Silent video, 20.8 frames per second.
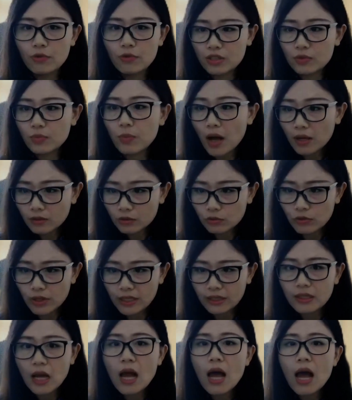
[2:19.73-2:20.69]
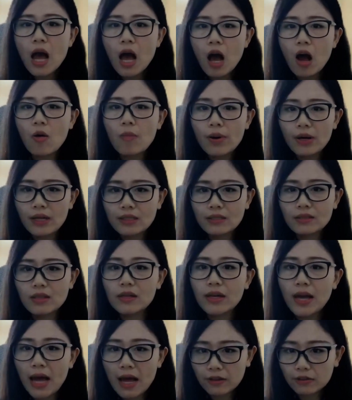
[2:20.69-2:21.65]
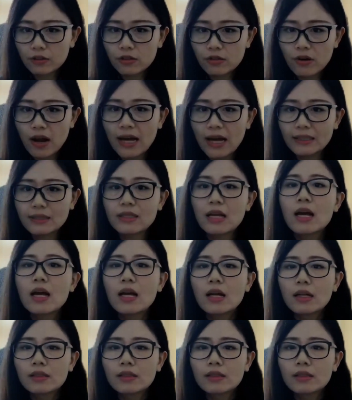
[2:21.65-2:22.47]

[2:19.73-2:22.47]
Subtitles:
response rate help us characterize